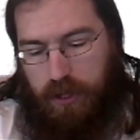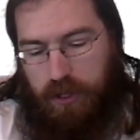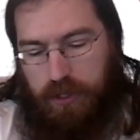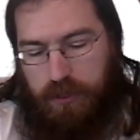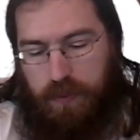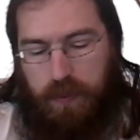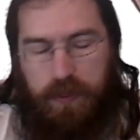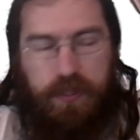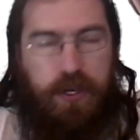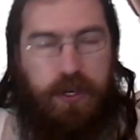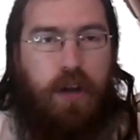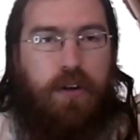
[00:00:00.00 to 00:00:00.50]

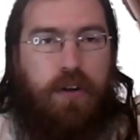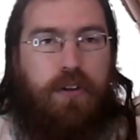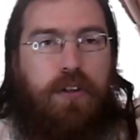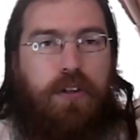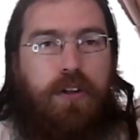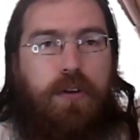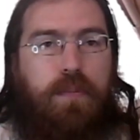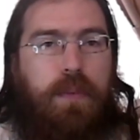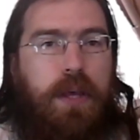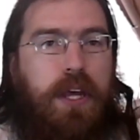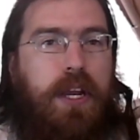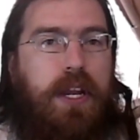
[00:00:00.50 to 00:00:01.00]
So we talked a
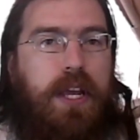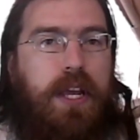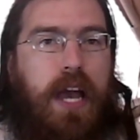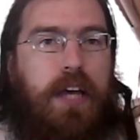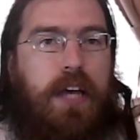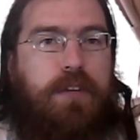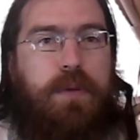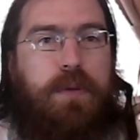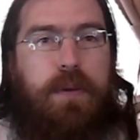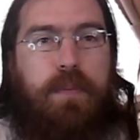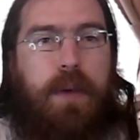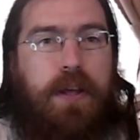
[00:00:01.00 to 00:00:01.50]
little bit. He
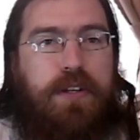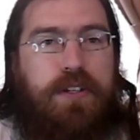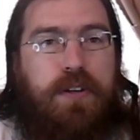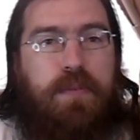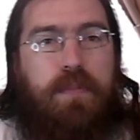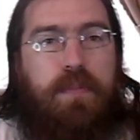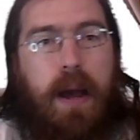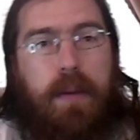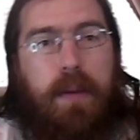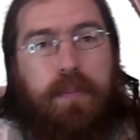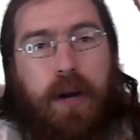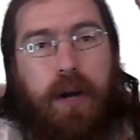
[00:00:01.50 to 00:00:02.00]
asked me about some
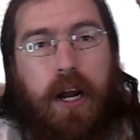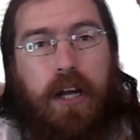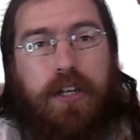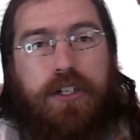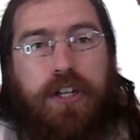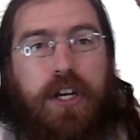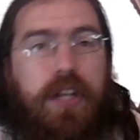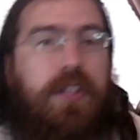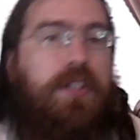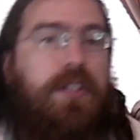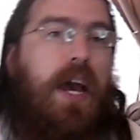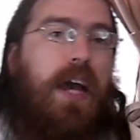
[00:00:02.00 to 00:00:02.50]
of my
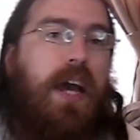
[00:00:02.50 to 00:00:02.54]
projects.